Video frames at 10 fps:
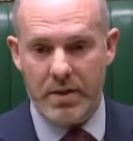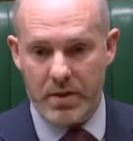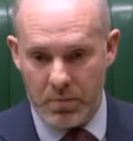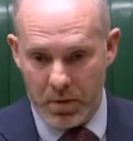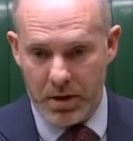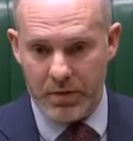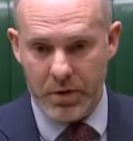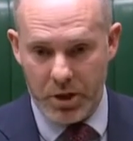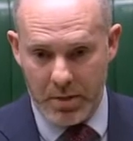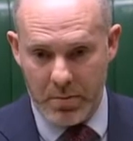doesn't work for
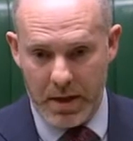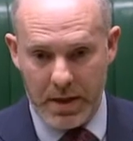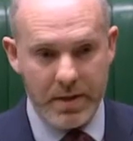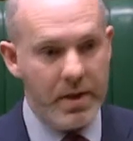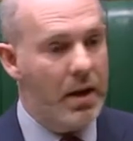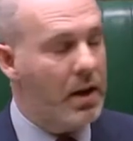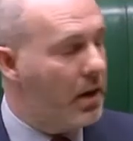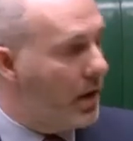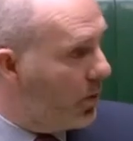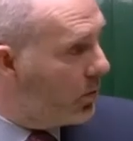GPs
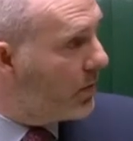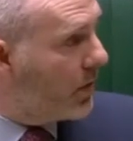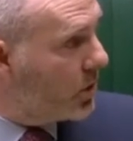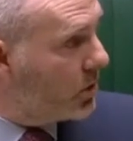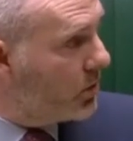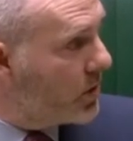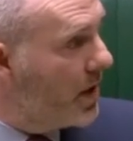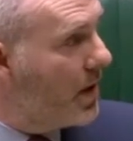and health professionals,